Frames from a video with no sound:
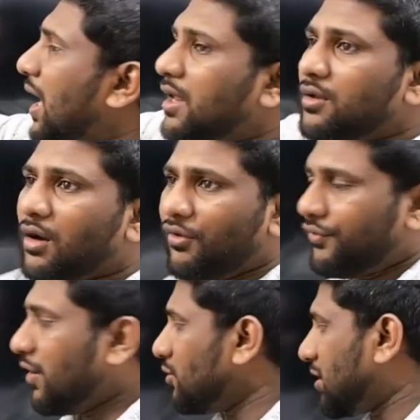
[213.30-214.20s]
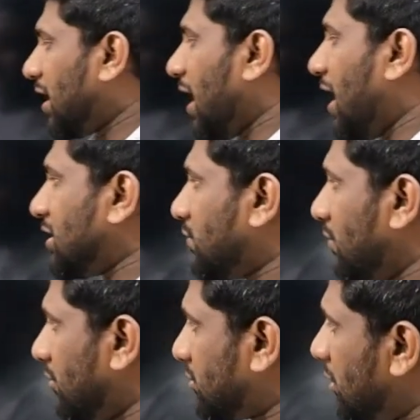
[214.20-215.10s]
value of future cash
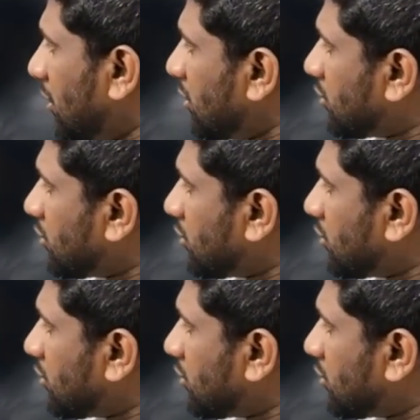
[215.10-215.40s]
flows.